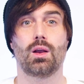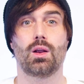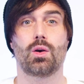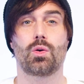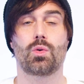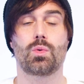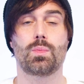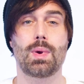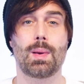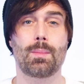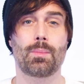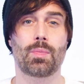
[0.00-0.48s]

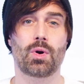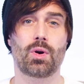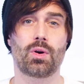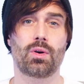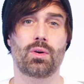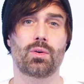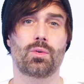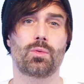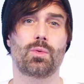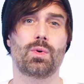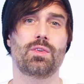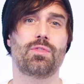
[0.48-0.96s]

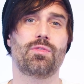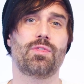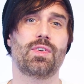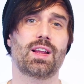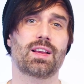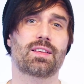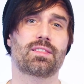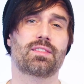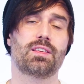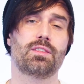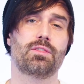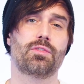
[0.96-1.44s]
Remember,
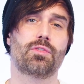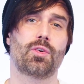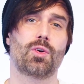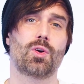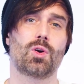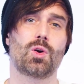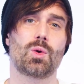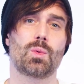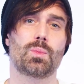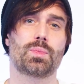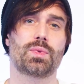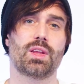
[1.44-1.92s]
reflexive
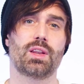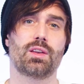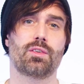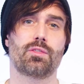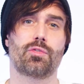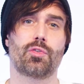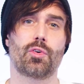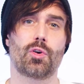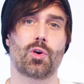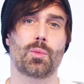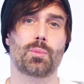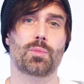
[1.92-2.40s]
verbs and
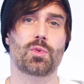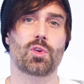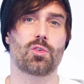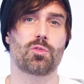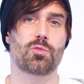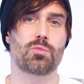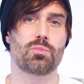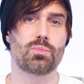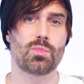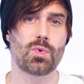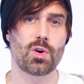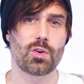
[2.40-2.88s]
verbs
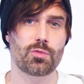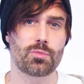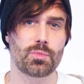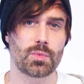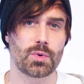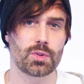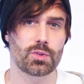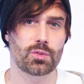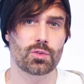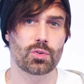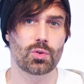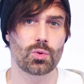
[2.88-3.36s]
of
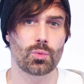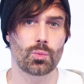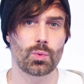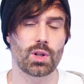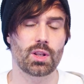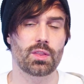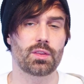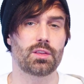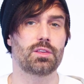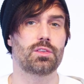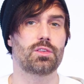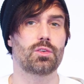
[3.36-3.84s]
movement
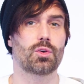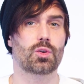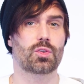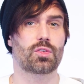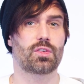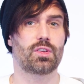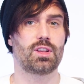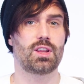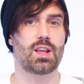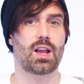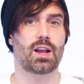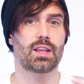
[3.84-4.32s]
will need the
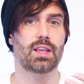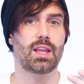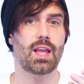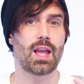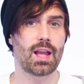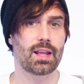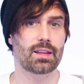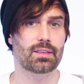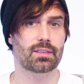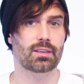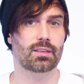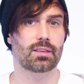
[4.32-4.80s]
auxiliary
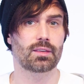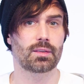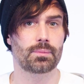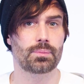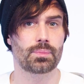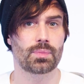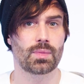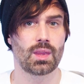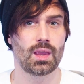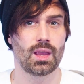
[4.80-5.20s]
être,